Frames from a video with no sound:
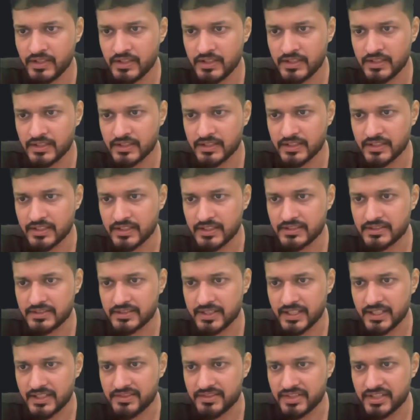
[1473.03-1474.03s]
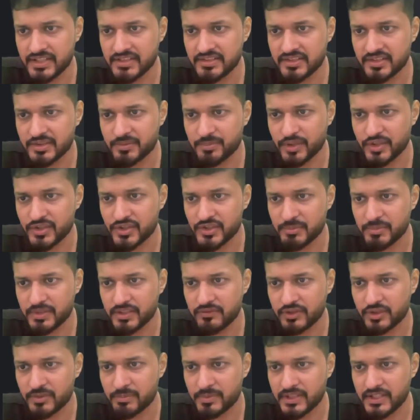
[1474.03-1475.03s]
Correct. Thread 3 is
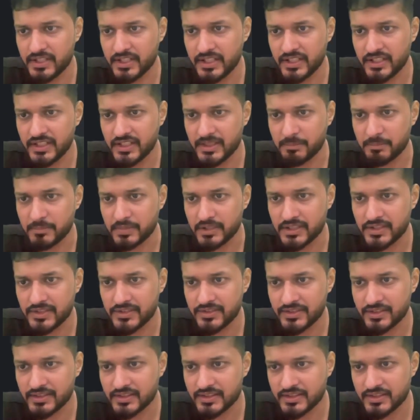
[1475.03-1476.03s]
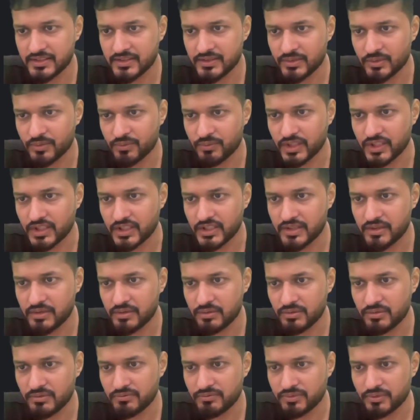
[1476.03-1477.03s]
responsible for printing numbers. So 1,
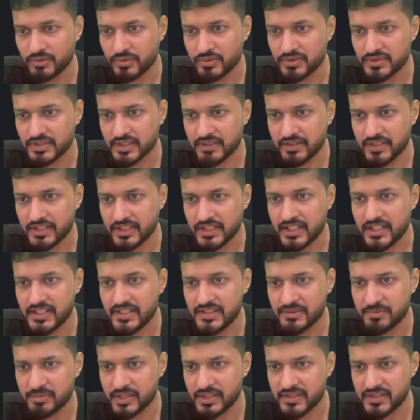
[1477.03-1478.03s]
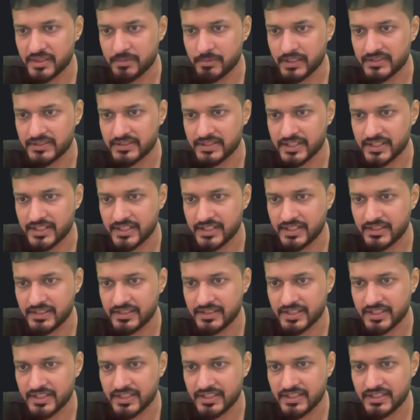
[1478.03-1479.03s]
2, 4, 7, 8 is printed by thread
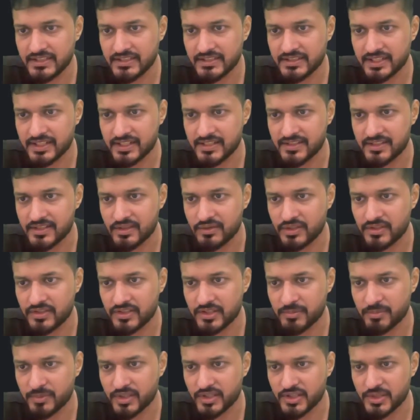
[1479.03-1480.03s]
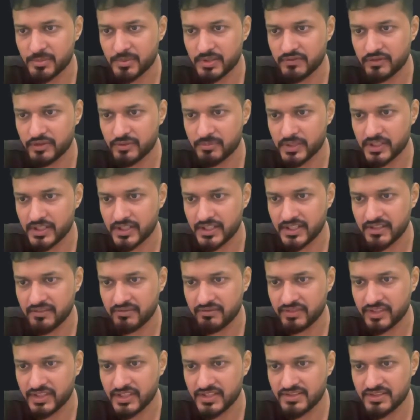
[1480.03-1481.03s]
3. Thread 0 is responsible for printing
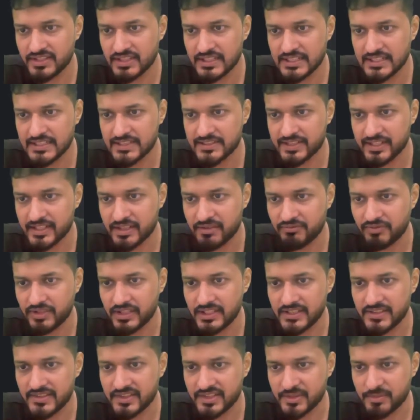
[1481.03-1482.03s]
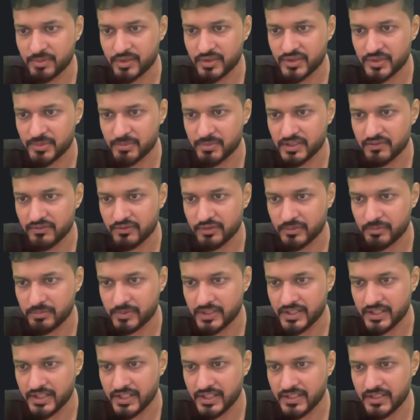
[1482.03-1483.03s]
fizz. Thread 1 is responsible for
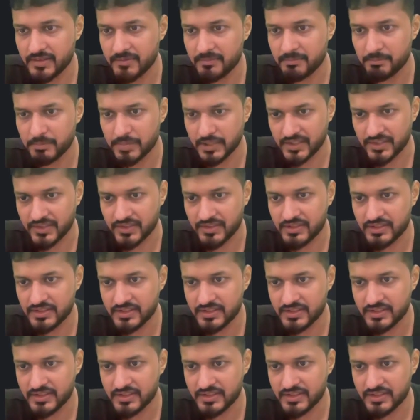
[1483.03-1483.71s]
printing buzz.